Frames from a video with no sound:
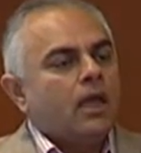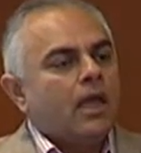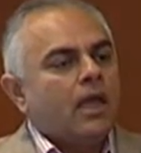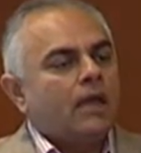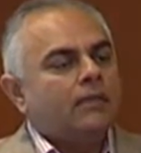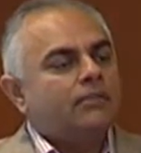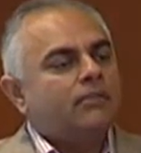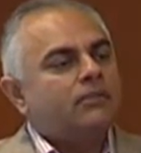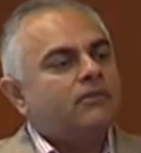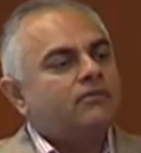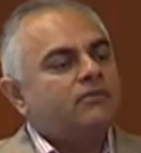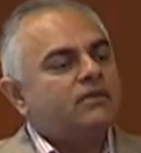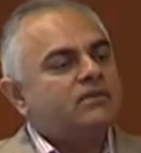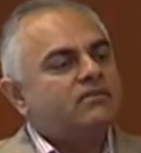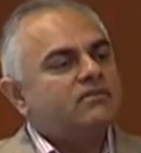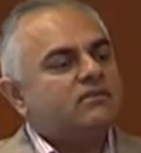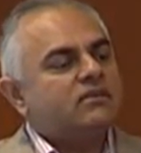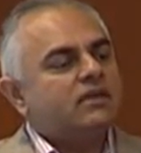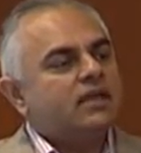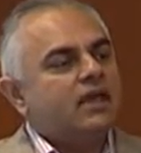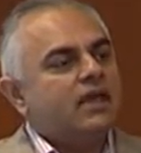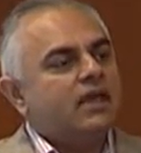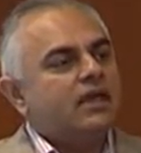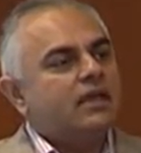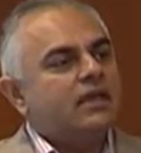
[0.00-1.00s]
And the
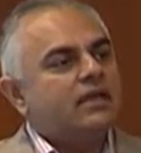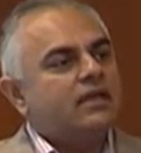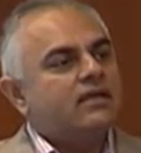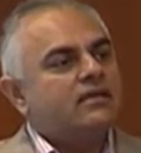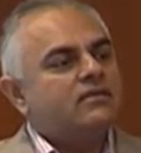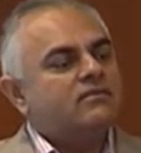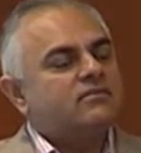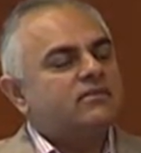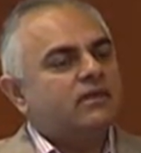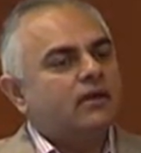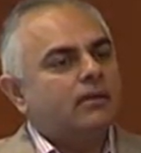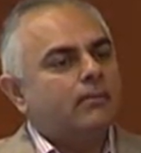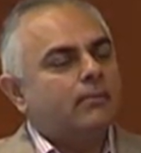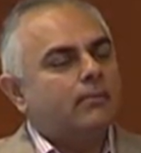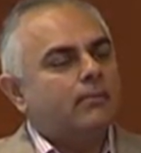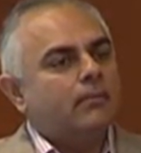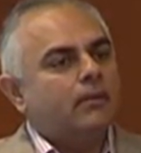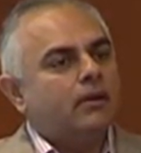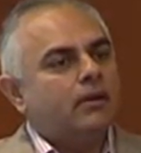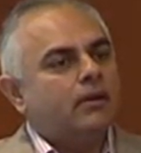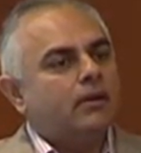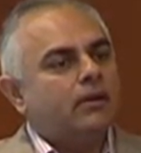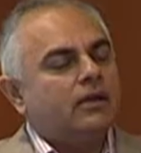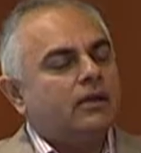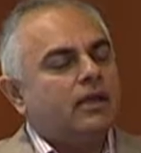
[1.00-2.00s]
reason it is
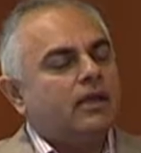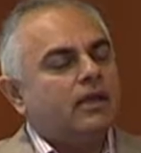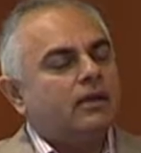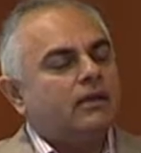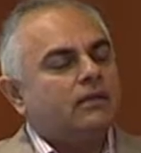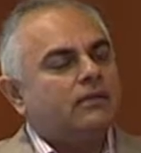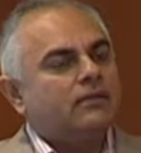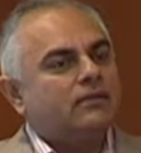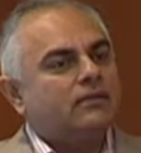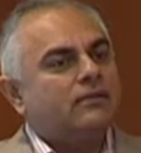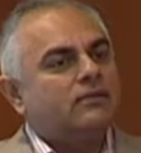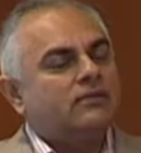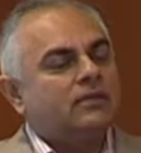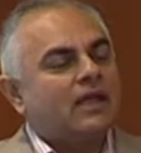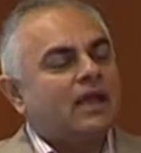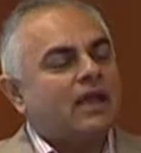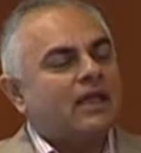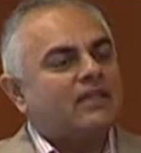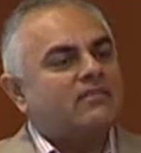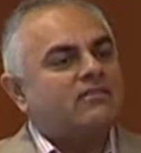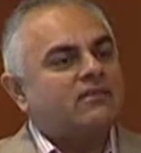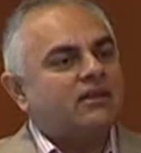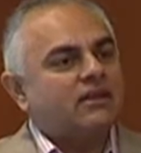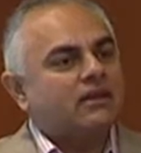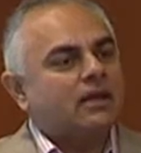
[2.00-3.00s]
that
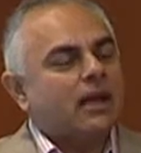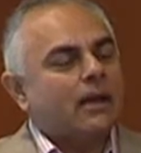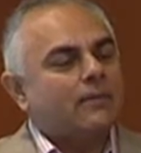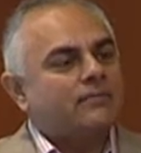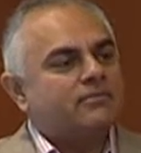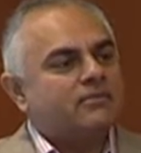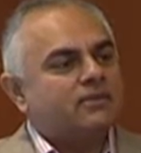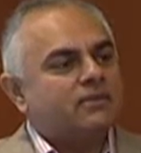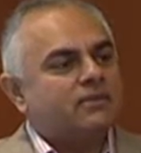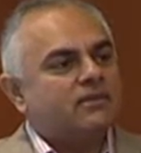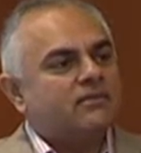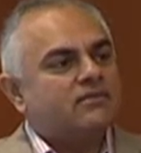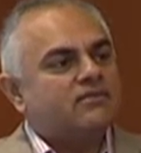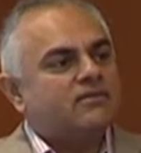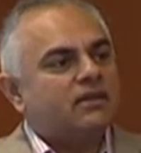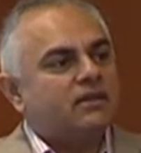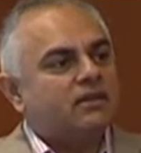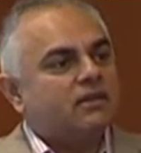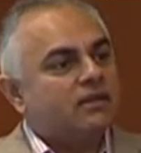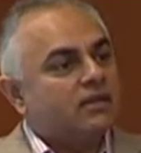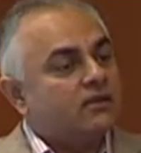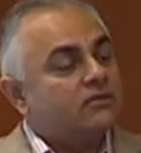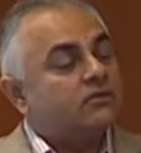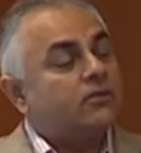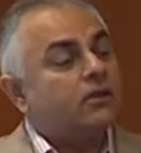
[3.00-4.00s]
answer comes is
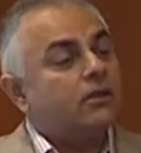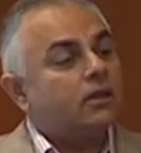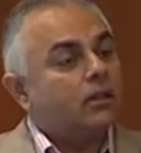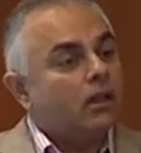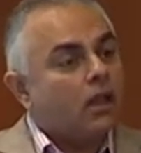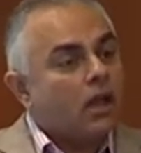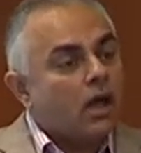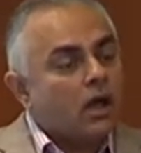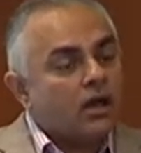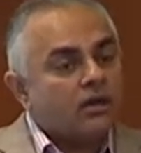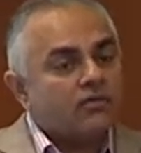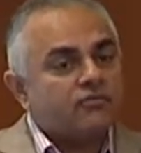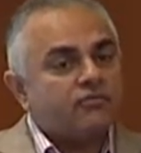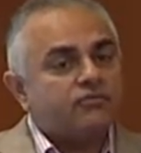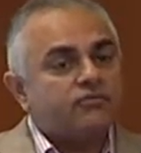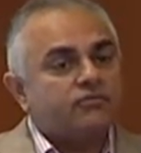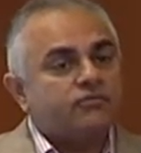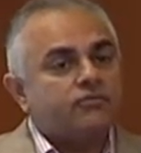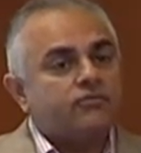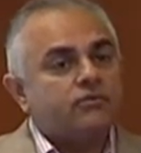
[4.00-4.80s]
that there is a lot of